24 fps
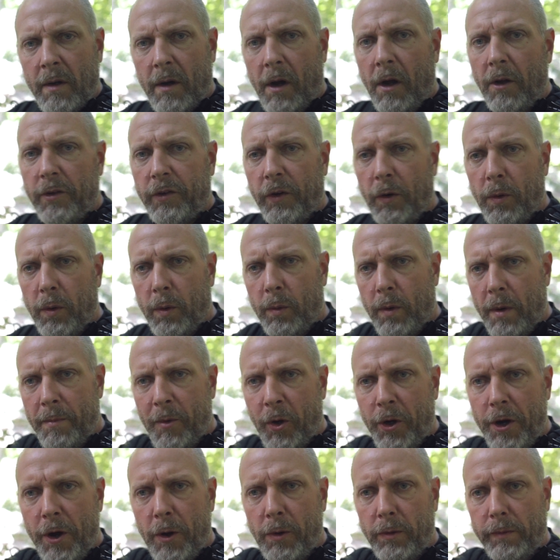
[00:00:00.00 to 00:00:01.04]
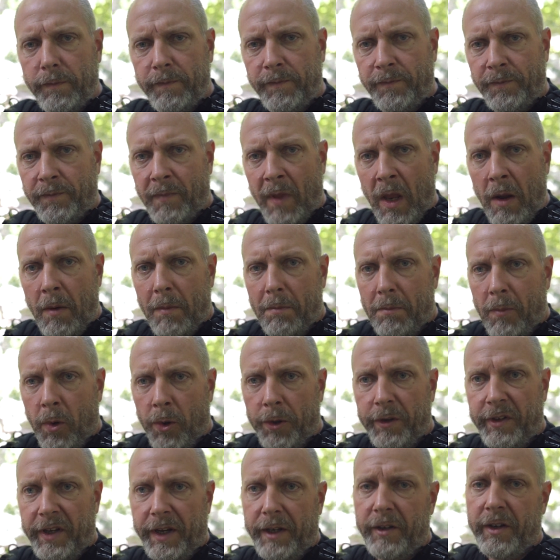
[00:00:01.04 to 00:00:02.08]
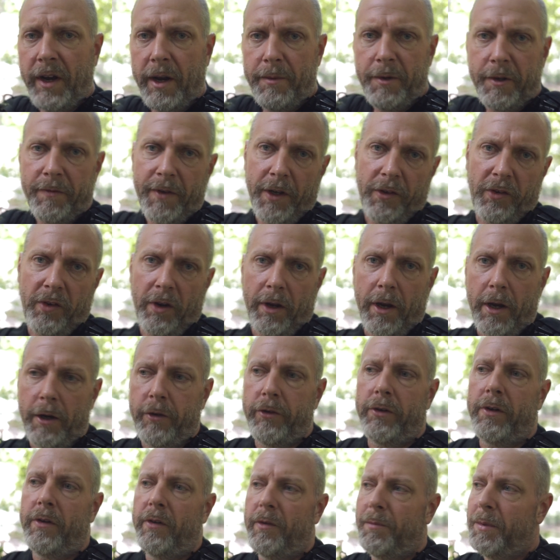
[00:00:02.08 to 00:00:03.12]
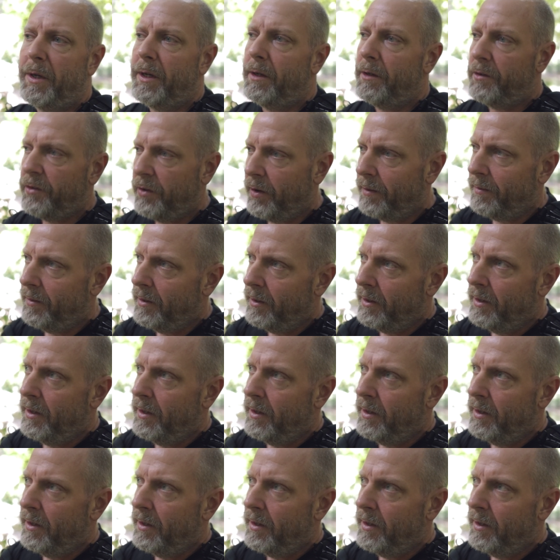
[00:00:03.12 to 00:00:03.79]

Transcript: Also, one more note, more daytime investigations, because